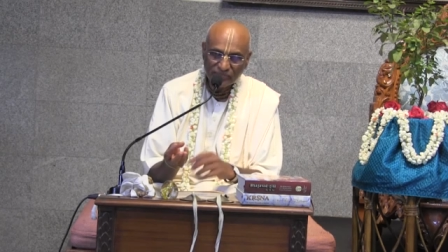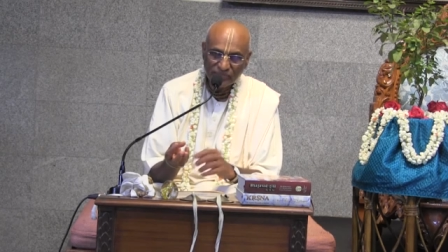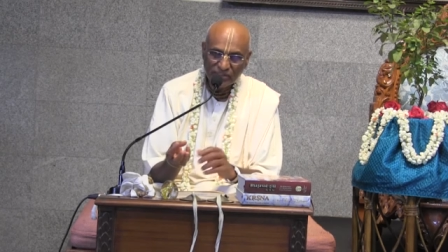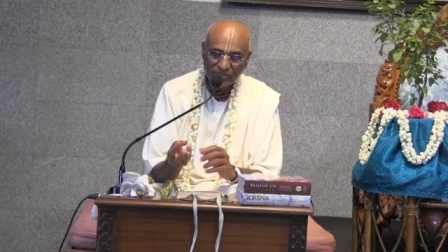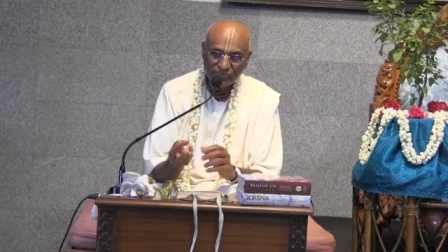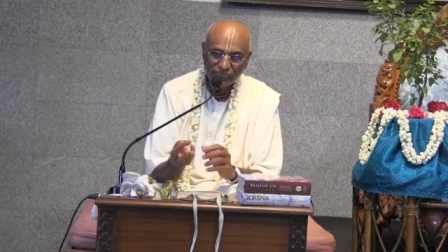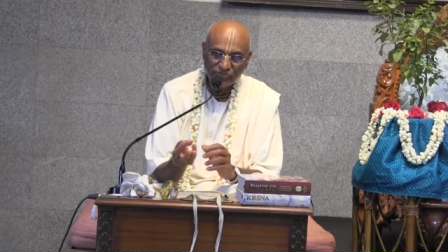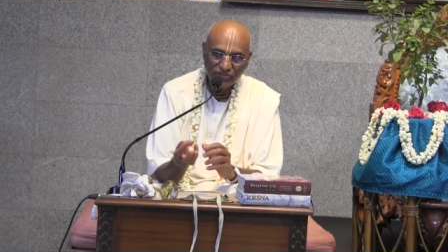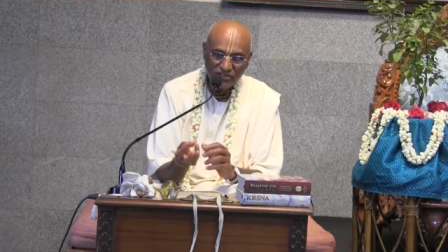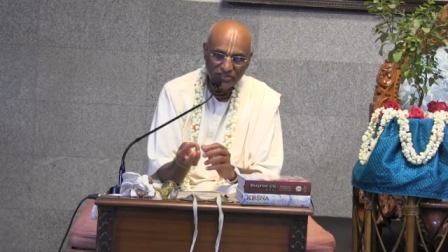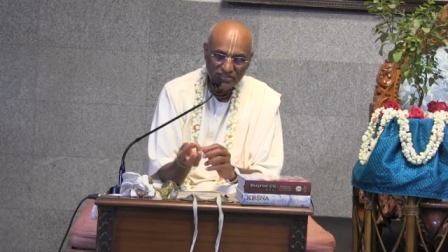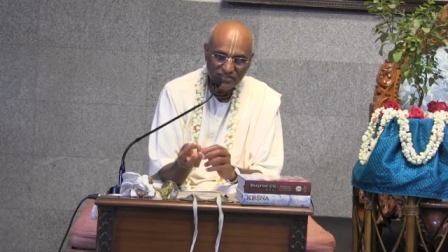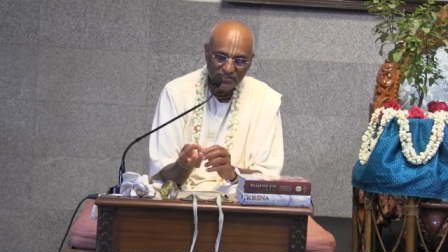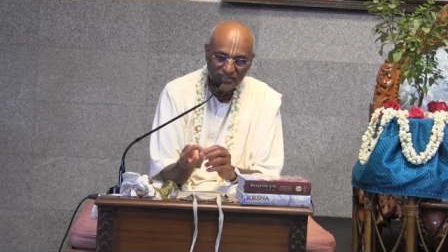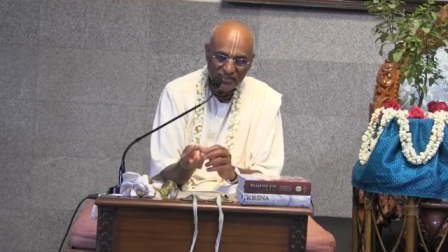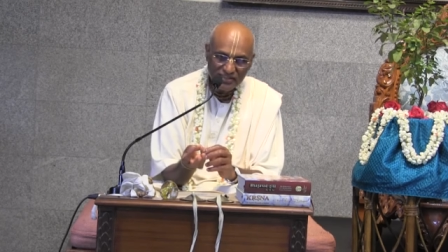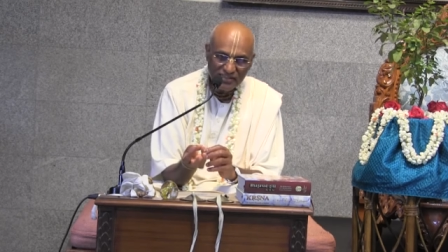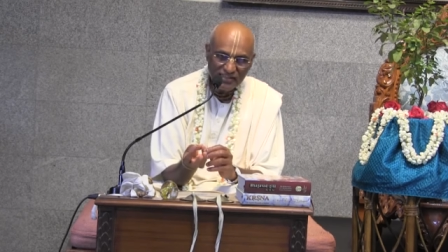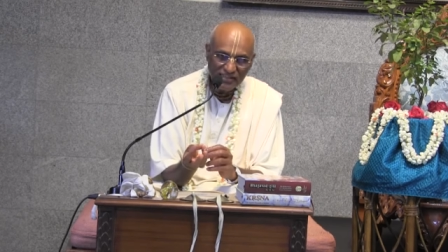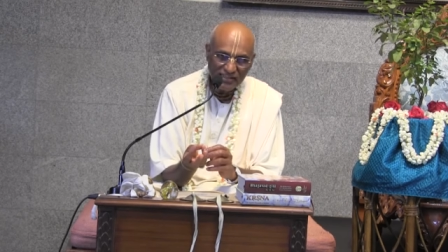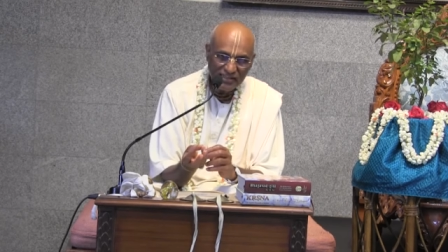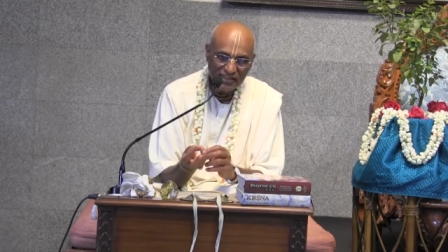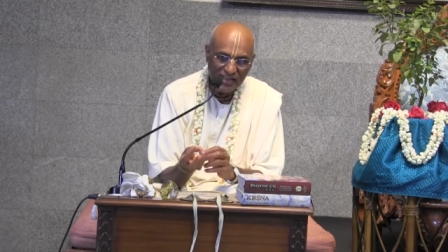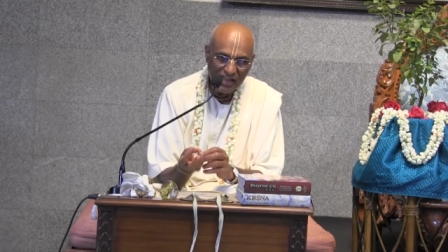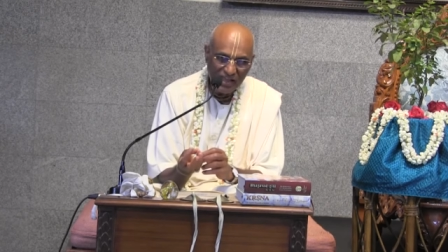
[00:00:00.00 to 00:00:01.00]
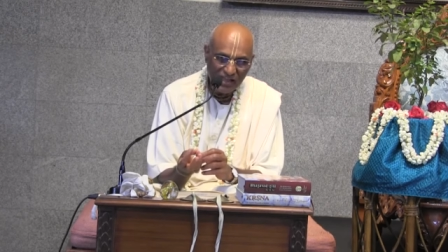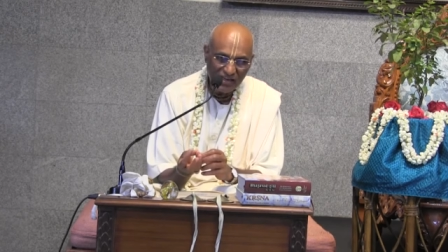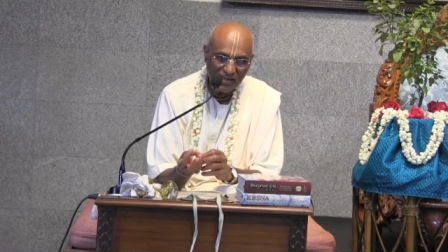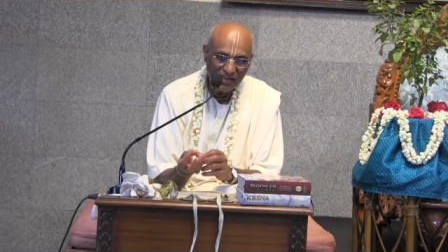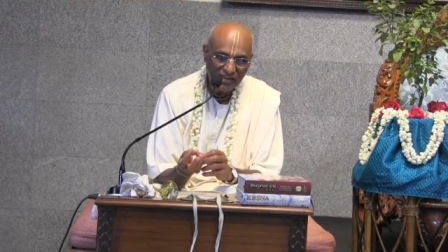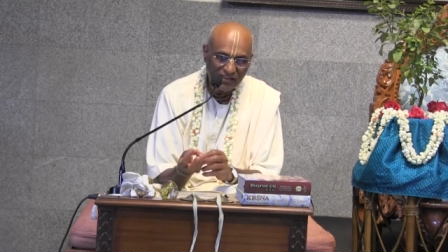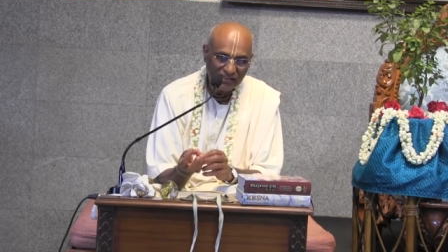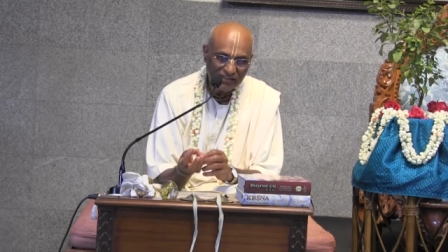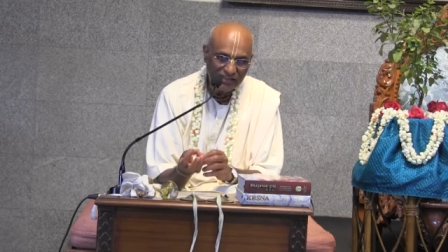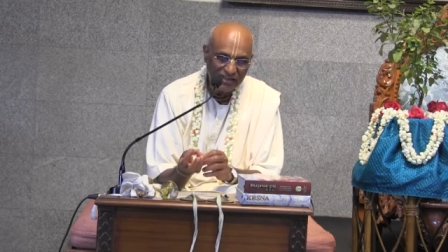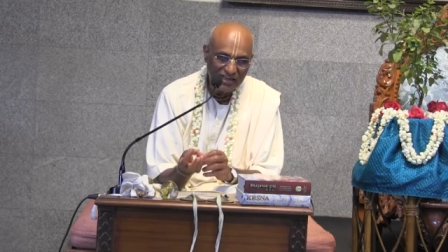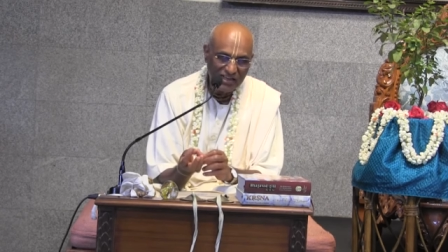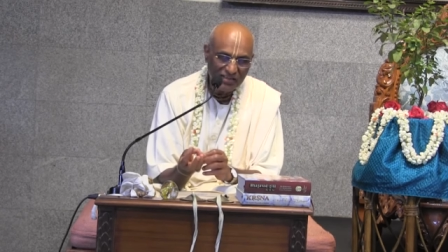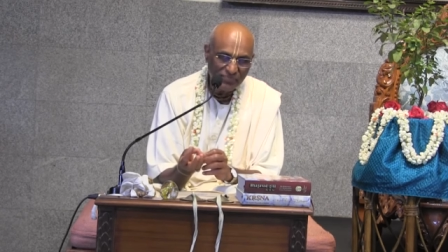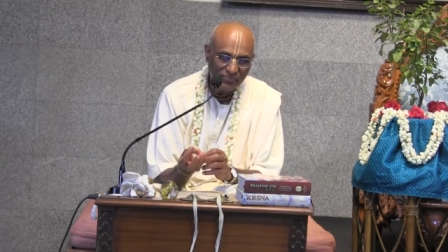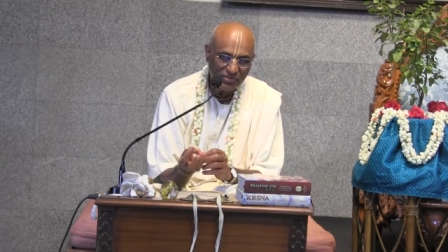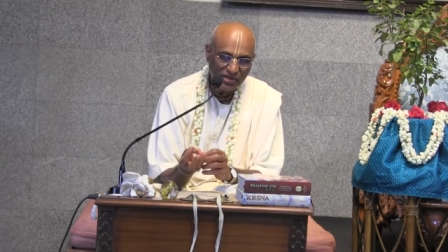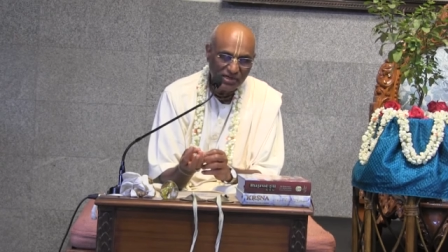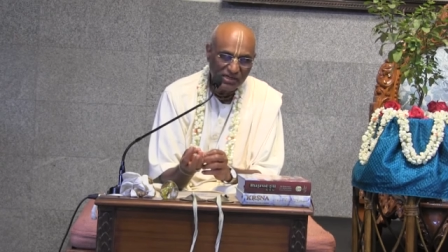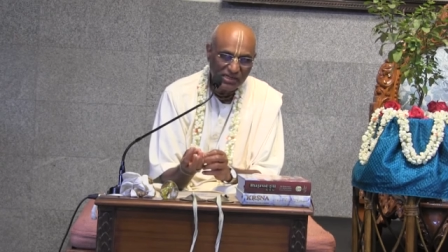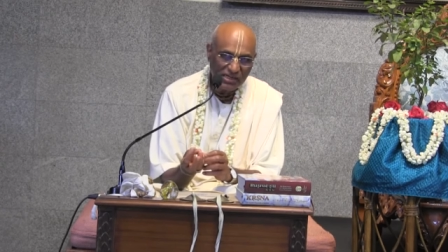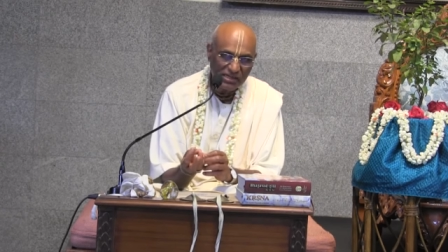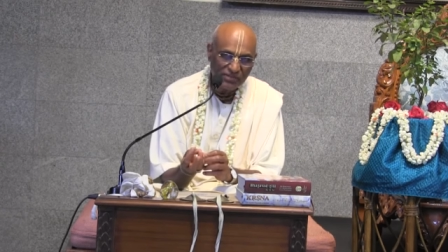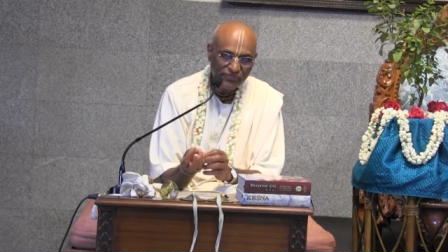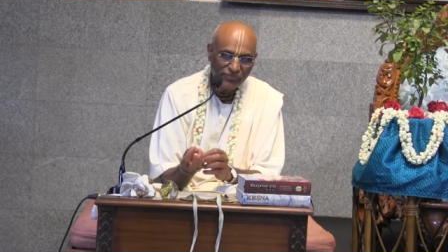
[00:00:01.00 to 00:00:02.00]
That first thing, jnana, the
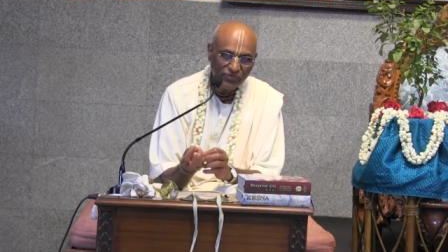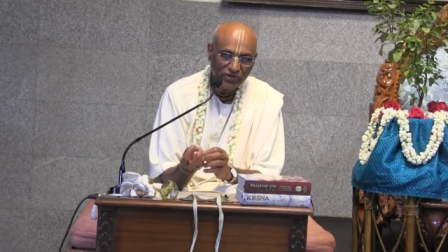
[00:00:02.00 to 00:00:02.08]
ability